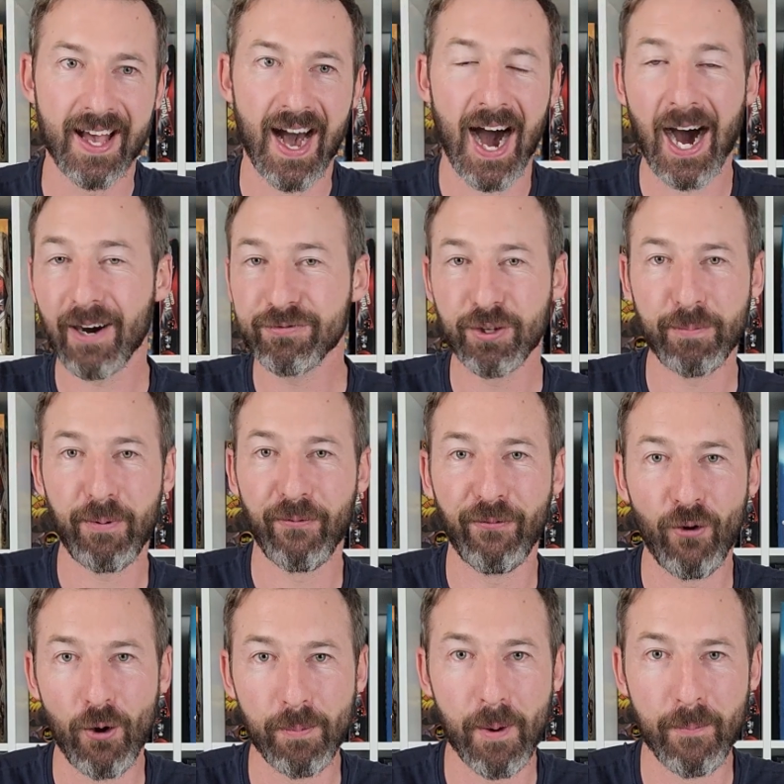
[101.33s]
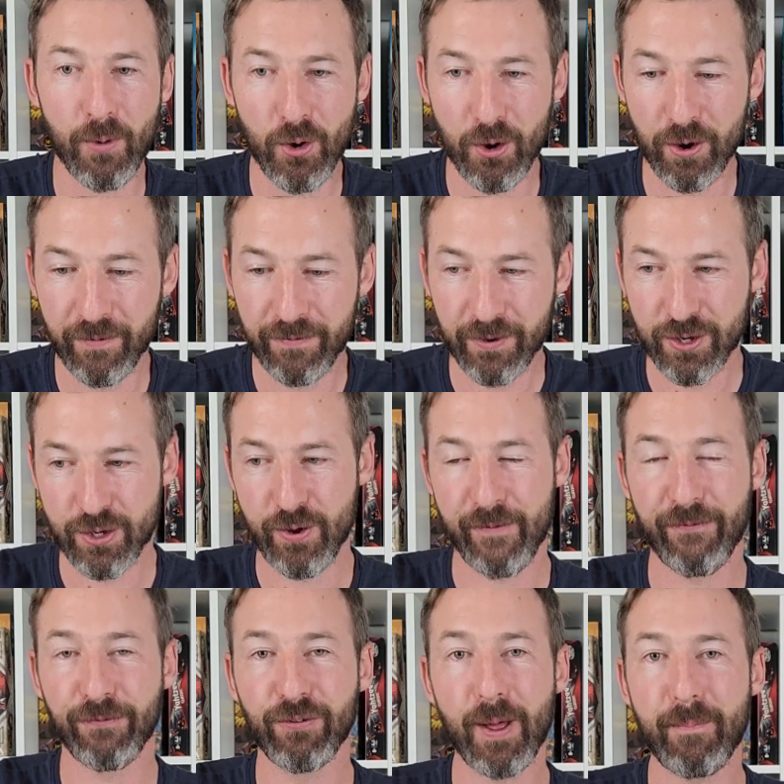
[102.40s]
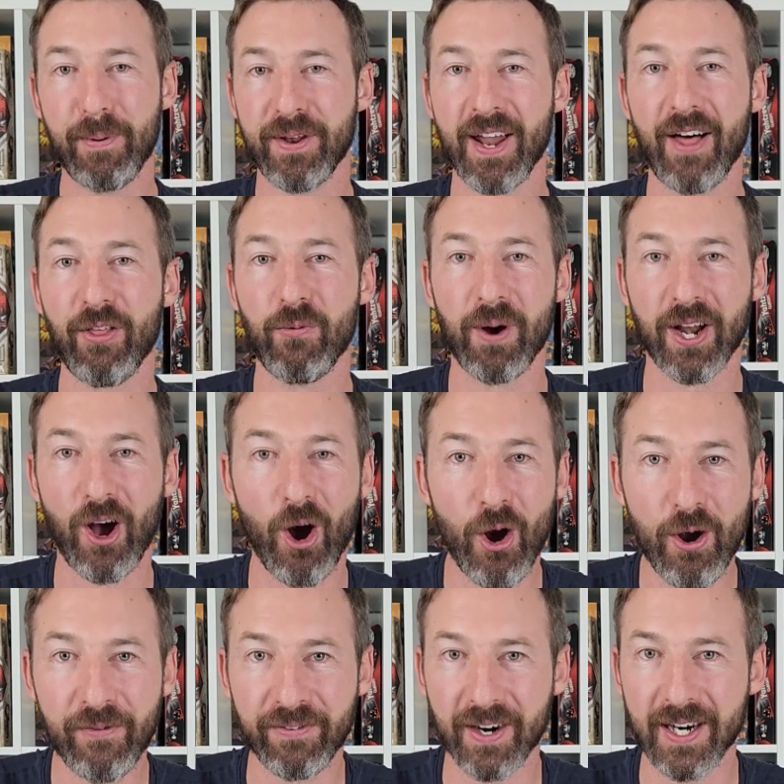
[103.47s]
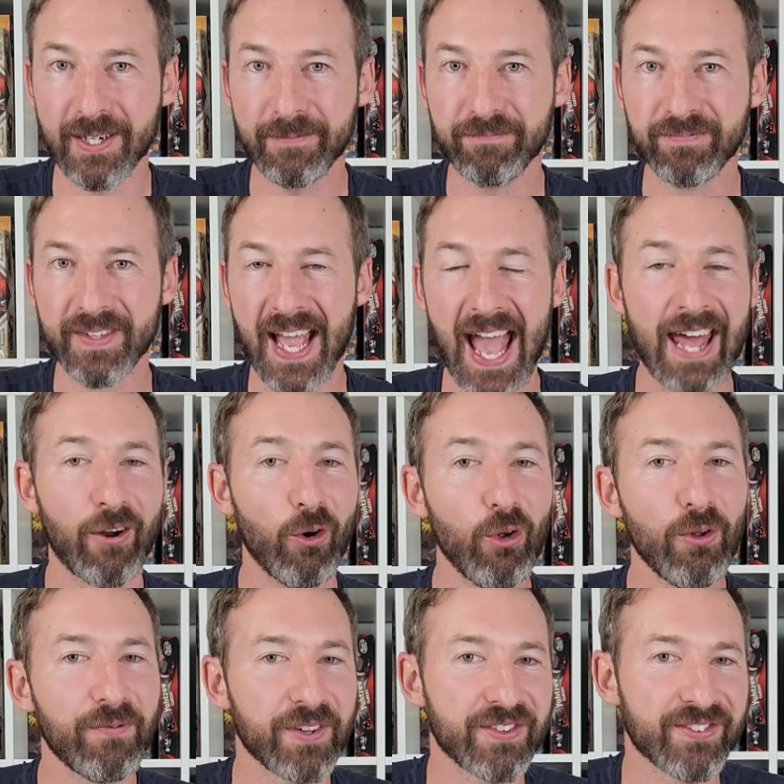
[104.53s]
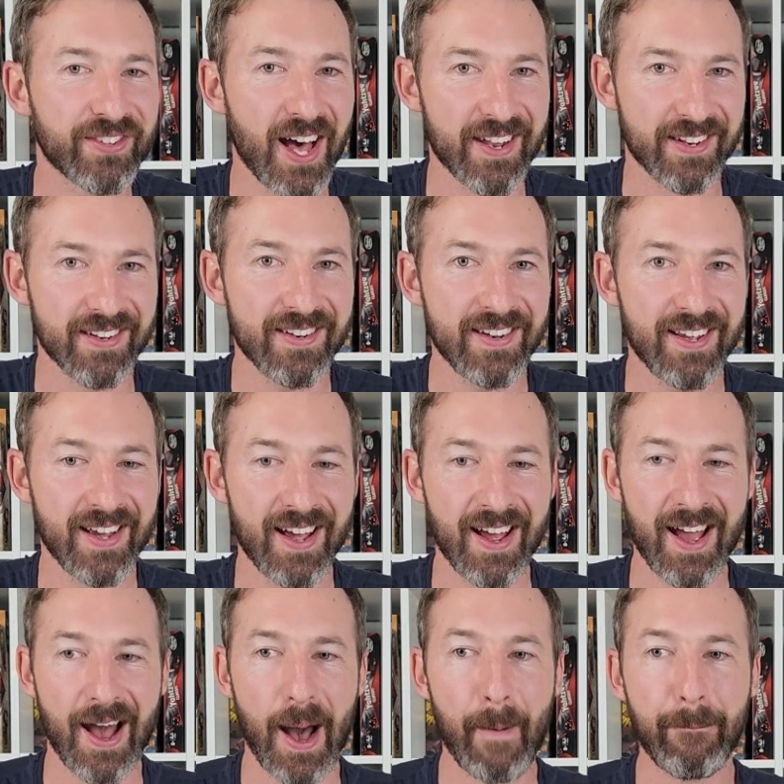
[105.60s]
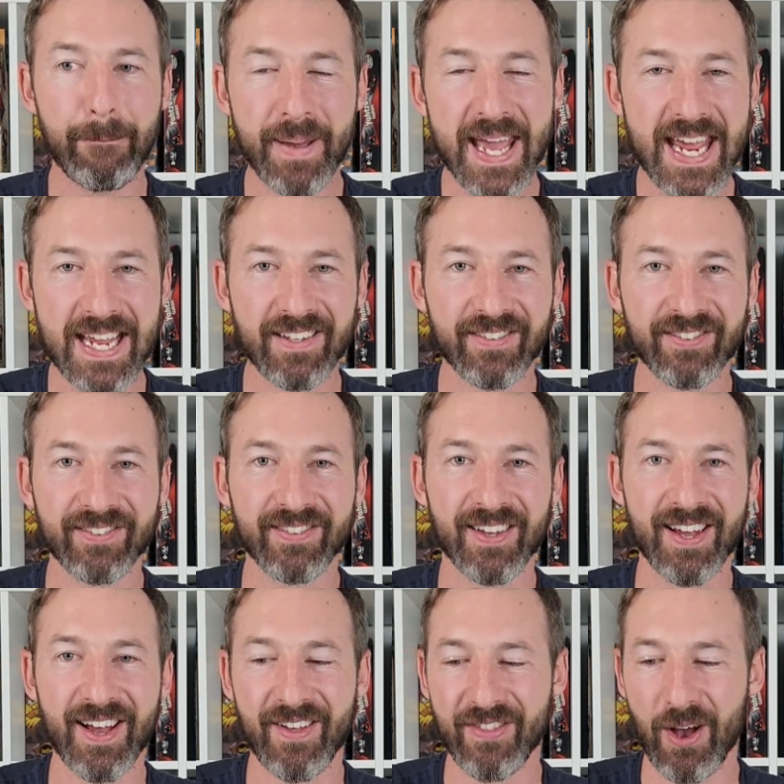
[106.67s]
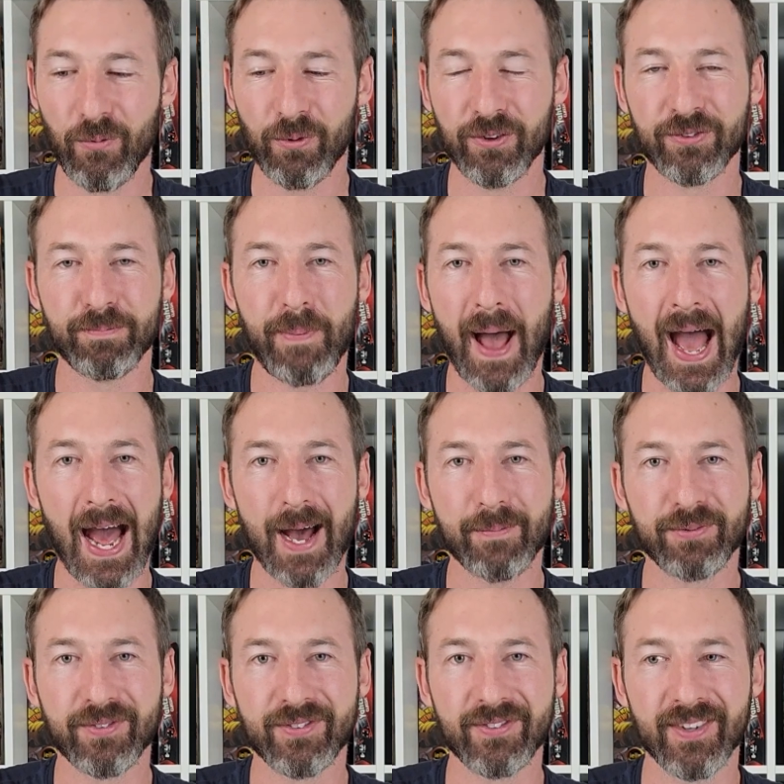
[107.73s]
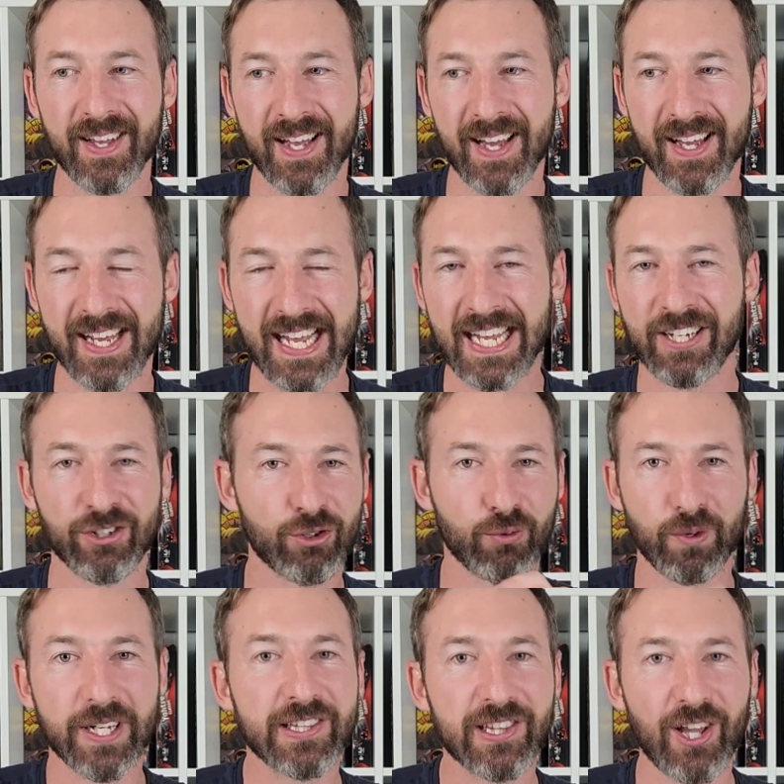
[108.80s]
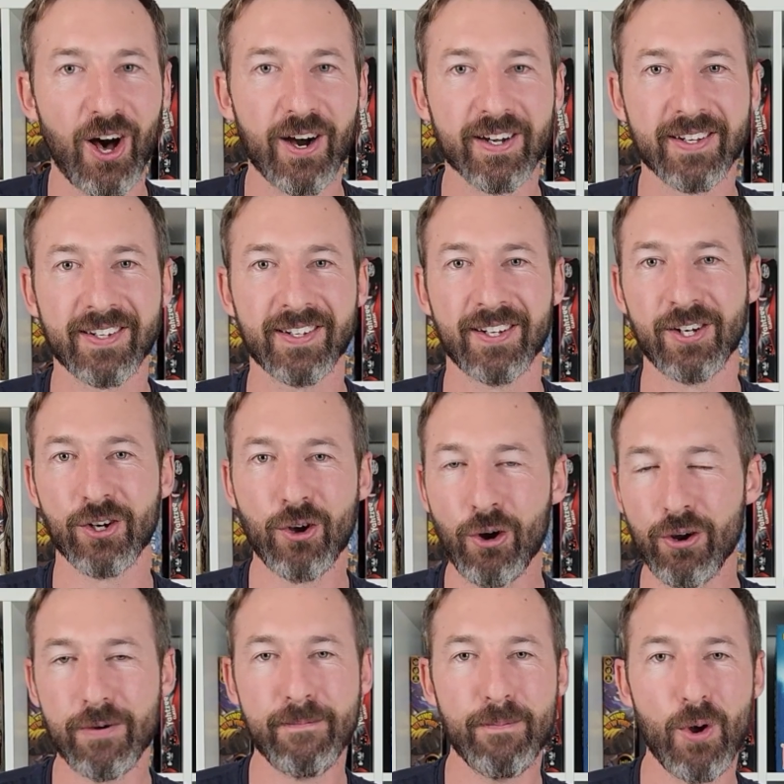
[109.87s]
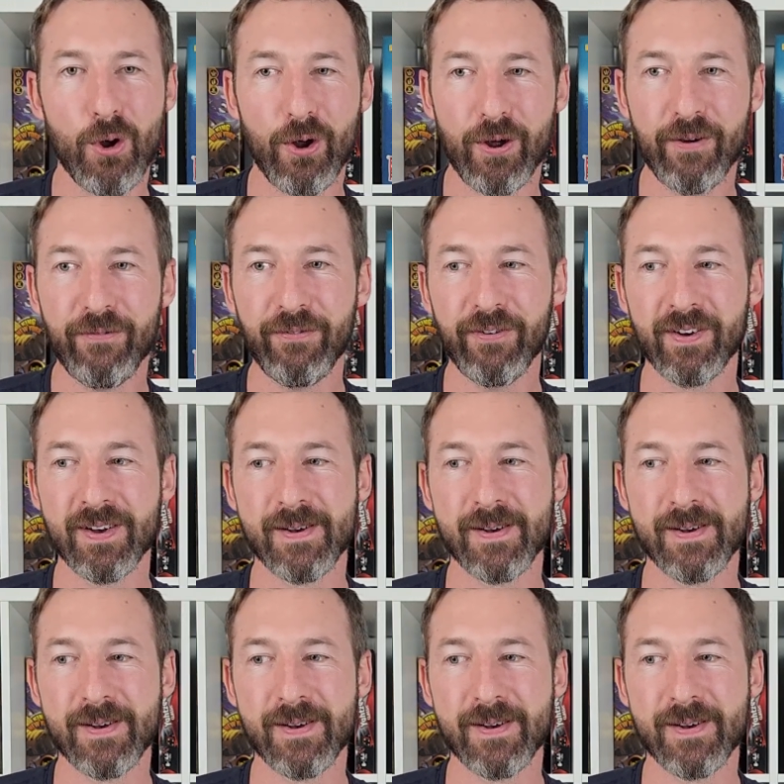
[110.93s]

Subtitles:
After you perform a move, you flip another one over, and all of a sudden, a piece that was perhaps in gridlock, couldn't move,